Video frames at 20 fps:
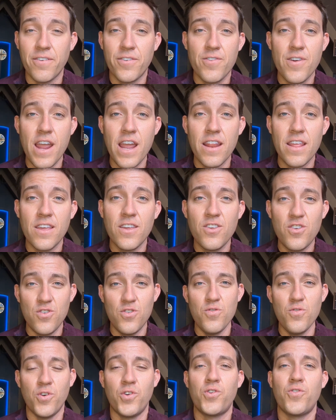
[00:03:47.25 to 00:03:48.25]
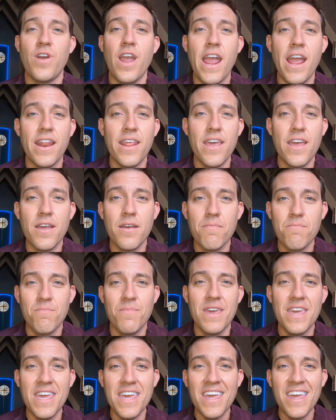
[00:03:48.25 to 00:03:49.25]
creating you, creating
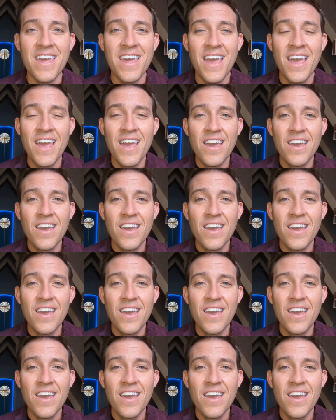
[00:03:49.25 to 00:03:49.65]
me?